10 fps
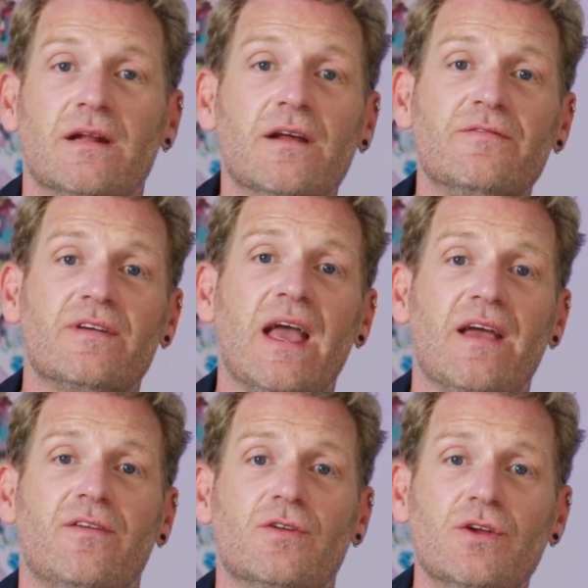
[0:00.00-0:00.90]
Now don't
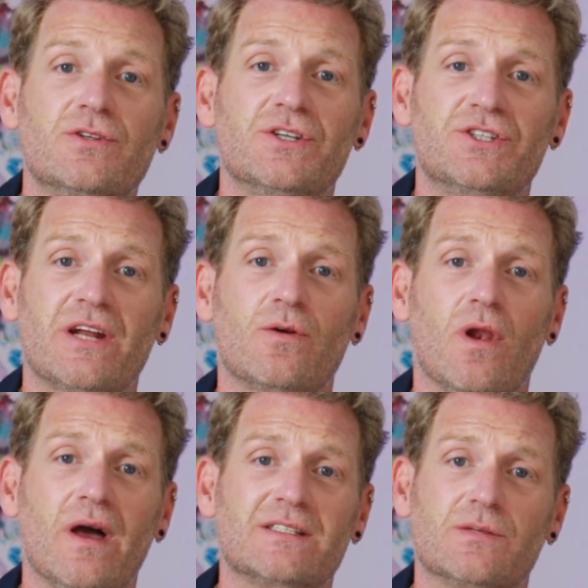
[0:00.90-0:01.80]
forget, if you're new to the channel,
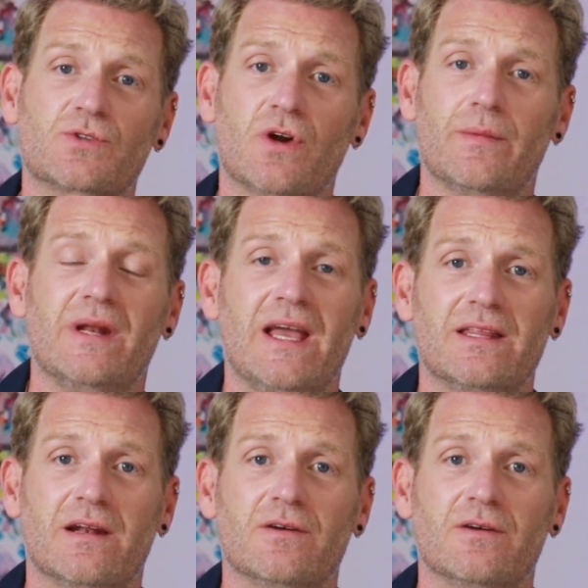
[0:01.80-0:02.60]
like, subscribe and hit the